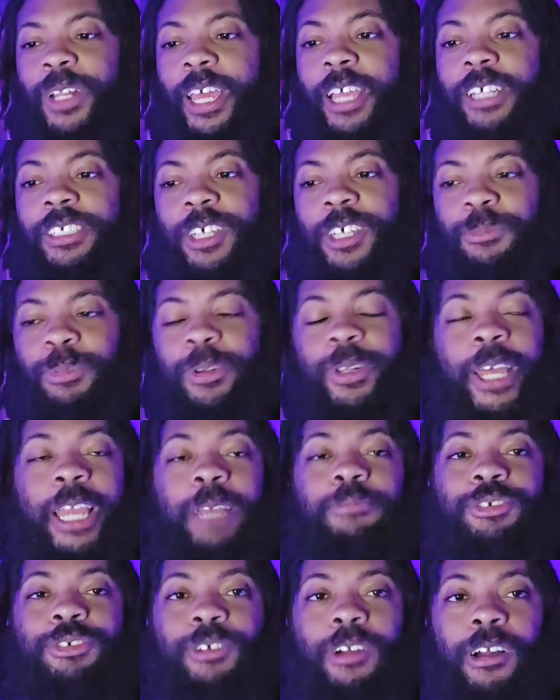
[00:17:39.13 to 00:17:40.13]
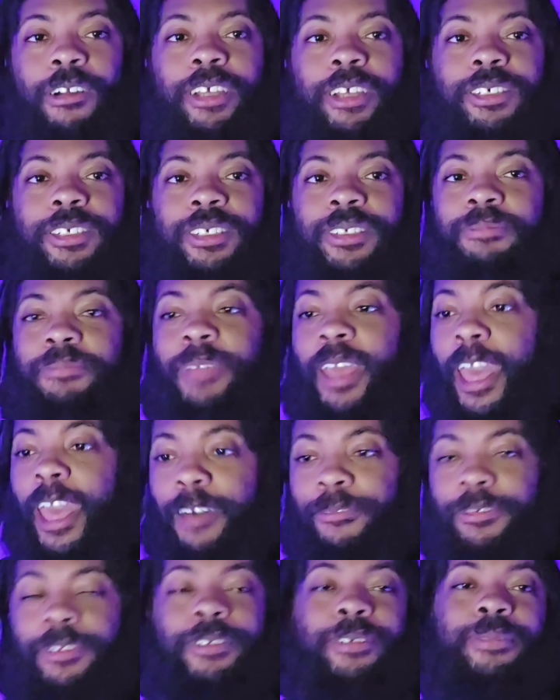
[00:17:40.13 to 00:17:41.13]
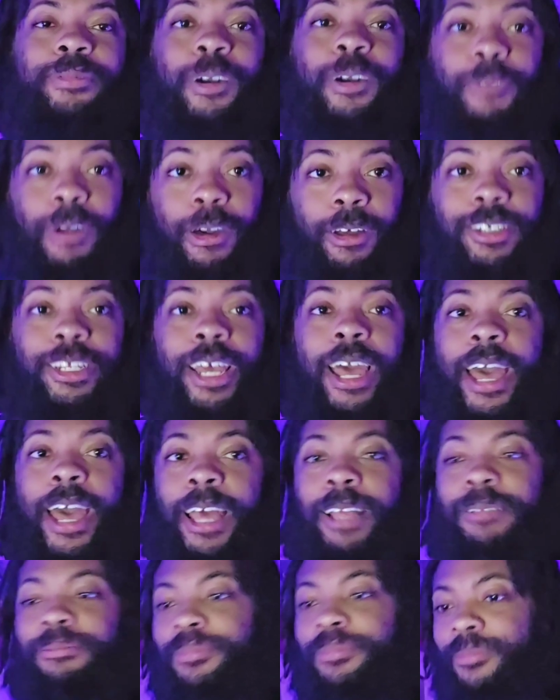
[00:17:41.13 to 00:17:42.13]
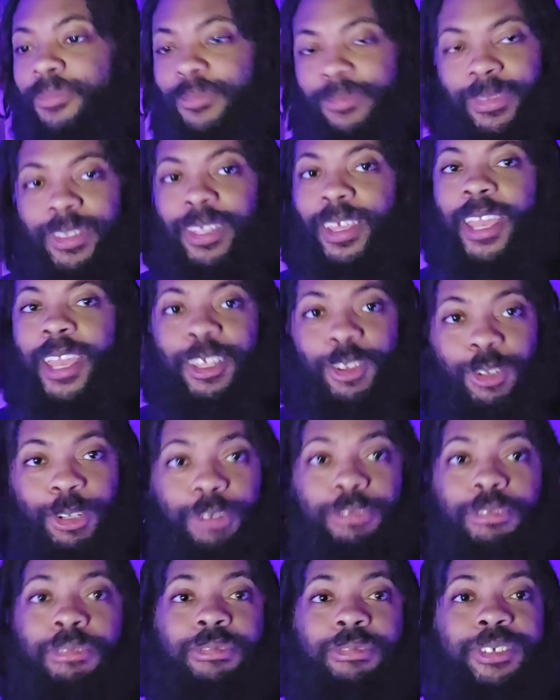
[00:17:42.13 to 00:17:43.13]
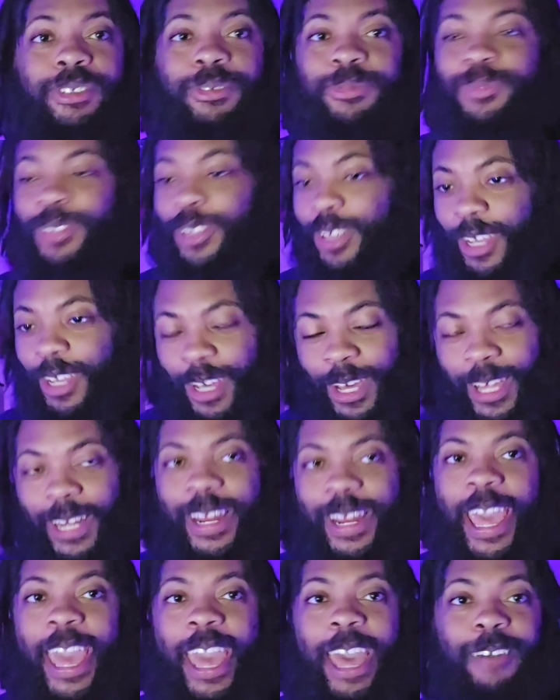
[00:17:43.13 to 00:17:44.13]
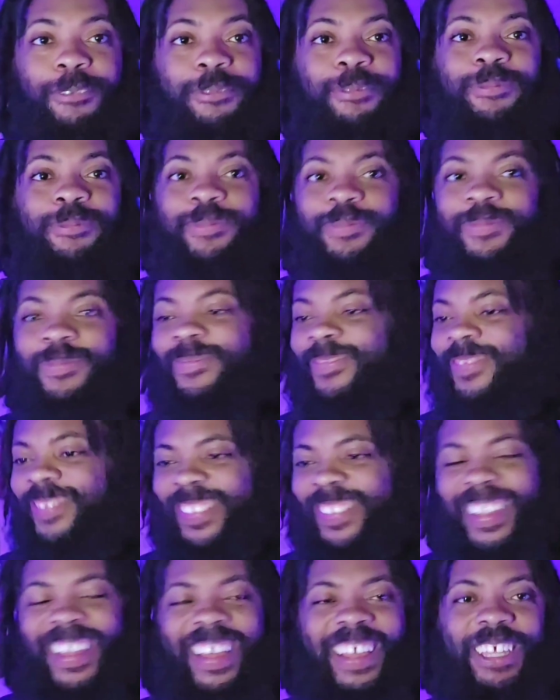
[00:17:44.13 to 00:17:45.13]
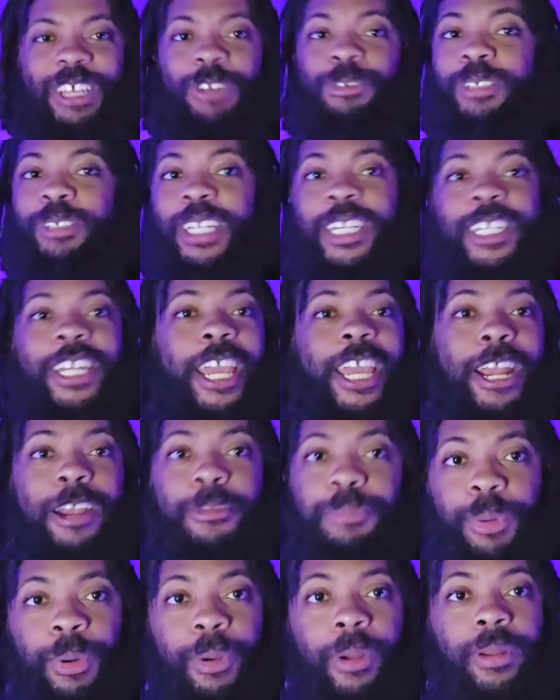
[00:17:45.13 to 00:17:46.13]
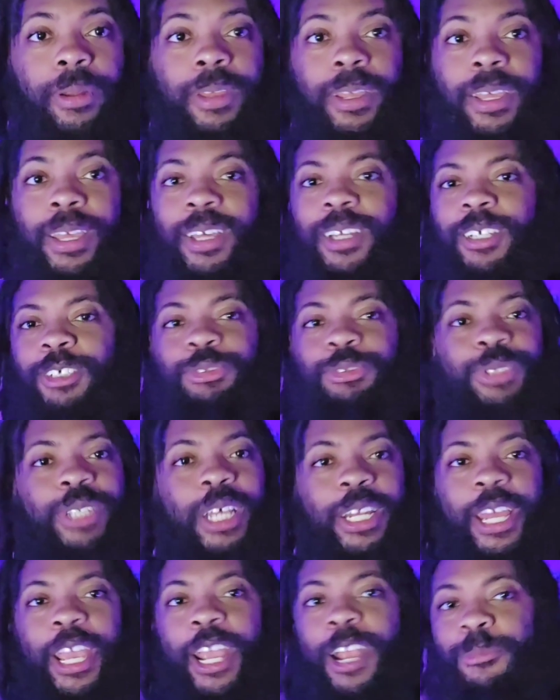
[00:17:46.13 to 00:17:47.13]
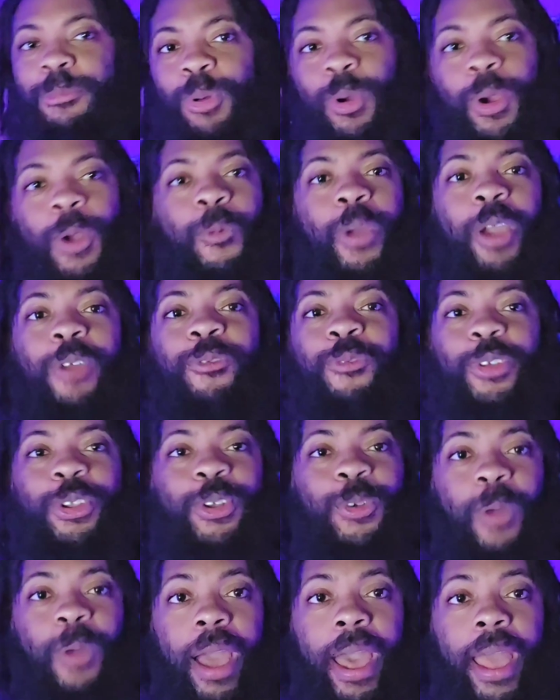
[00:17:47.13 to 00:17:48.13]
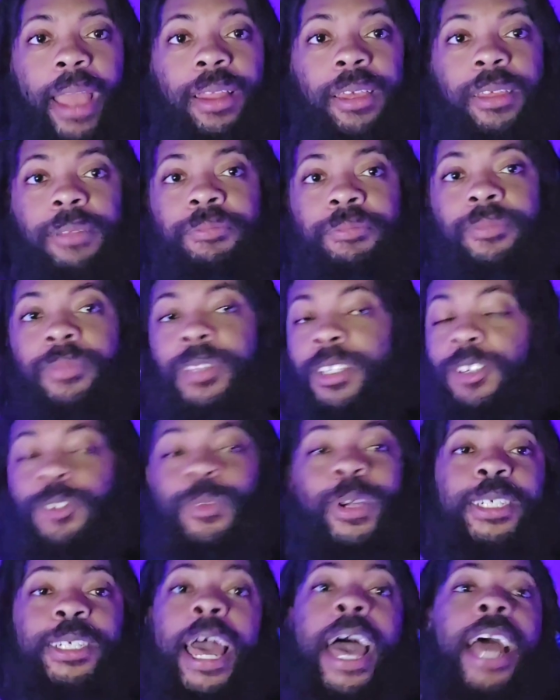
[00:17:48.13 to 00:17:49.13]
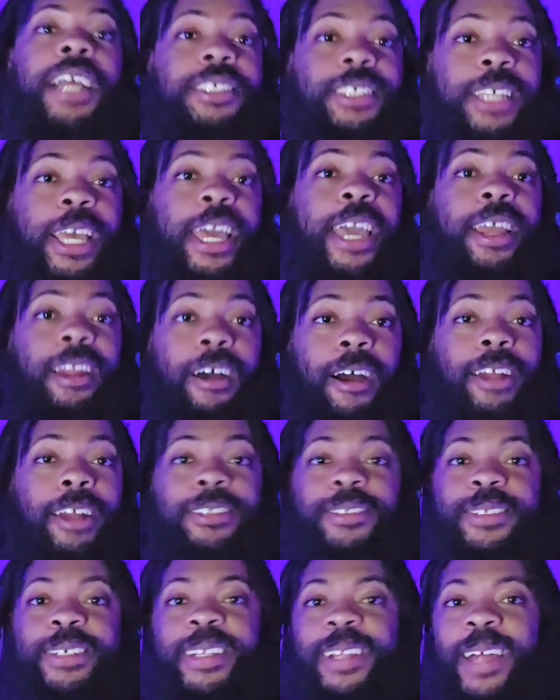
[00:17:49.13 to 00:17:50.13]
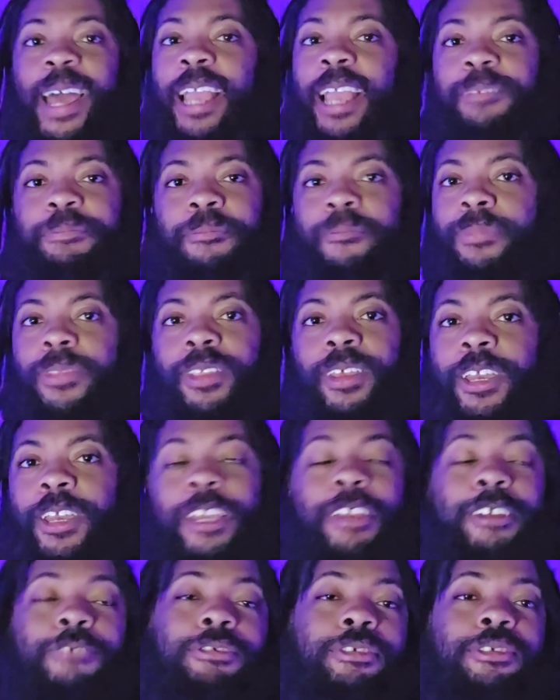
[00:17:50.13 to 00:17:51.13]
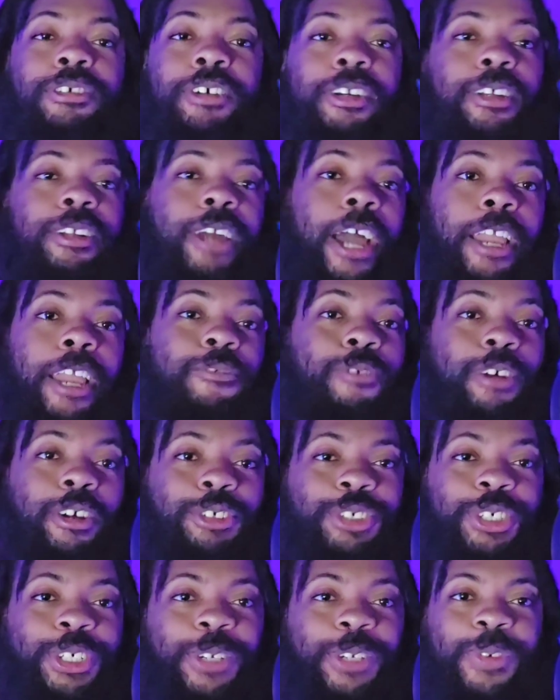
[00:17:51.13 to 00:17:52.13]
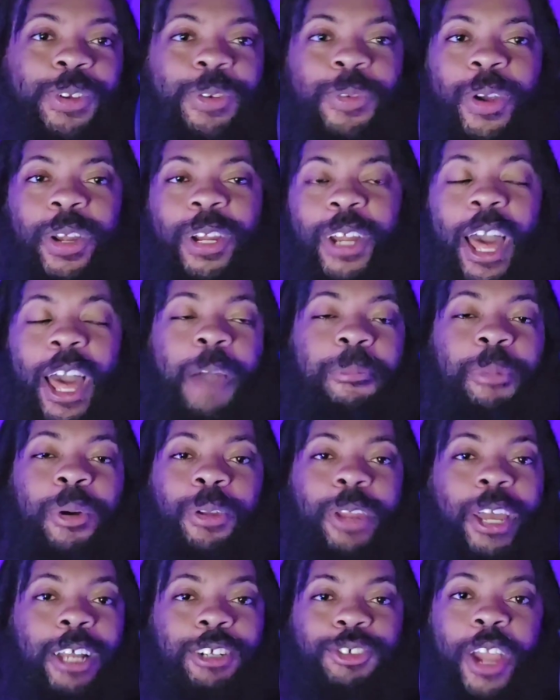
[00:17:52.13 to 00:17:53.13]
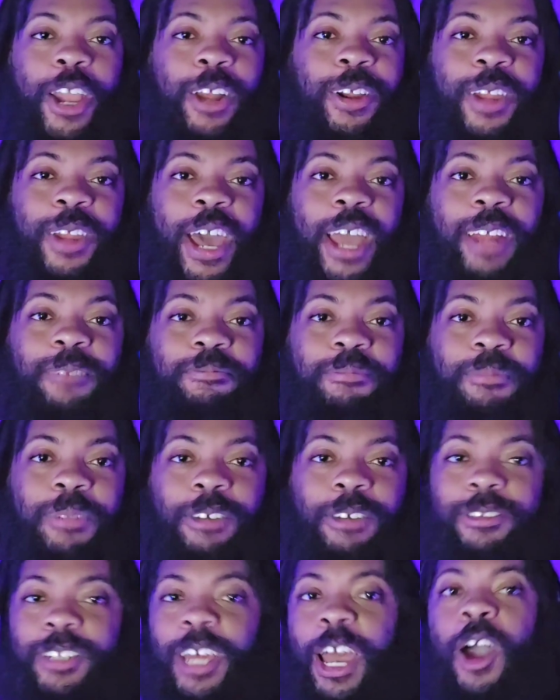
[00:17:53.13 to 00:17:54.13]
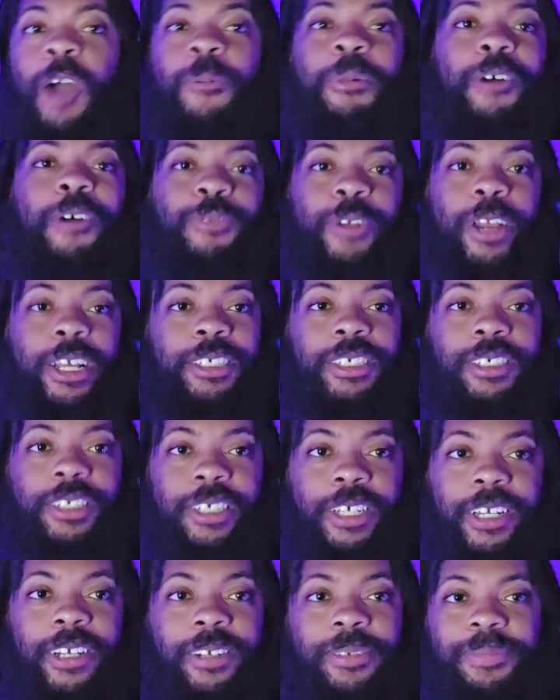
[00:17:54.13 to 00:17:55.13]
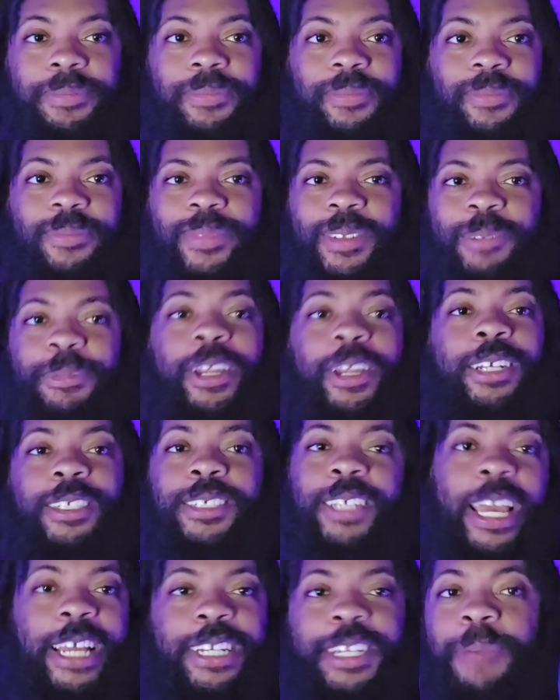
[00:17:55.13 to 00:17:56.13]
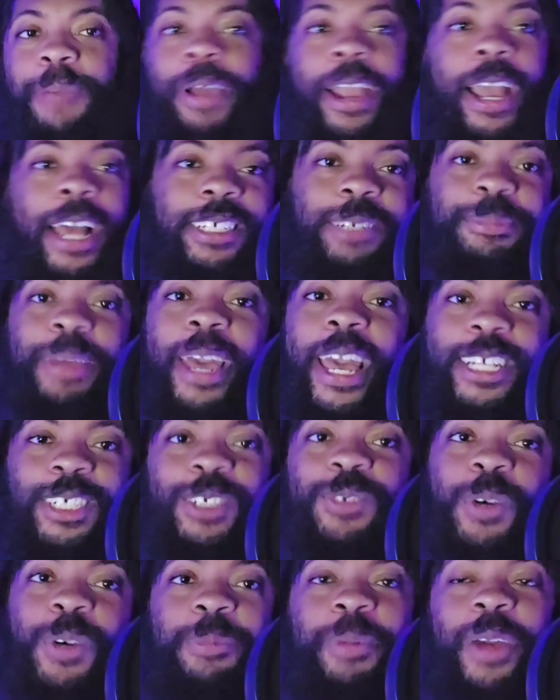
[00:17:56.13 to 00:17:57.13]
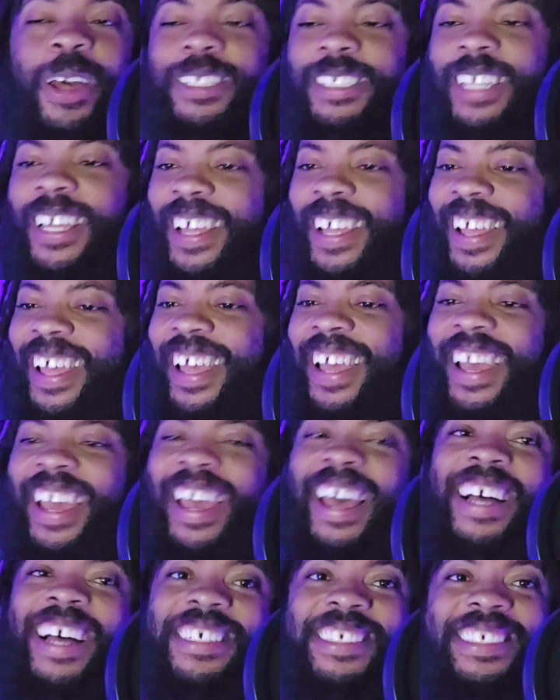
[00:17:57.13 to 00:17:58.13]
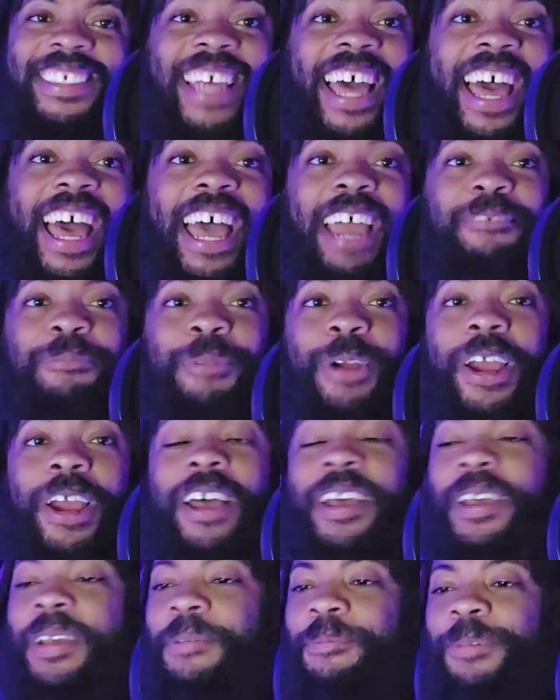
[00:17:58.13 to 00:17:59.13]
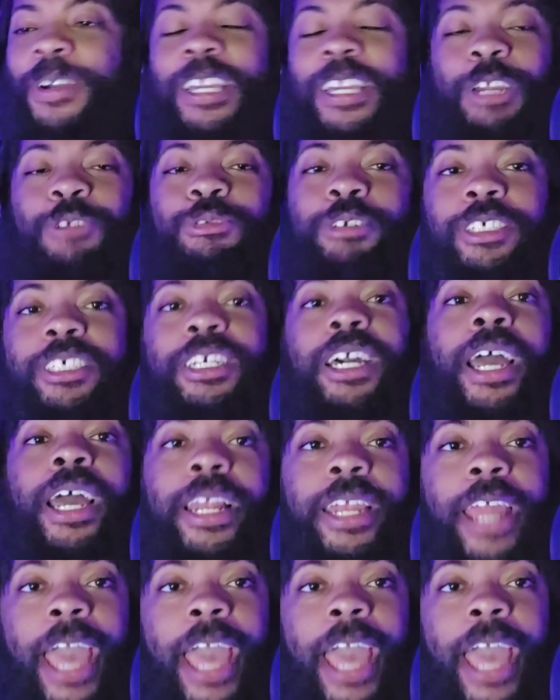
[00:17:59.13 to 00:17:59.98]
self-proclaimed strongest ever of all time, and you lose. You get cut in half. And you was at the airport. You was at the airport waiting for your ride. To which I said, honestly, like, he was looking like he wasn't sure if he wanted to hop on that train or not. He was like, all my friends is here. But at the same time, I got some ass to whoop outside, bruh. But he was cut in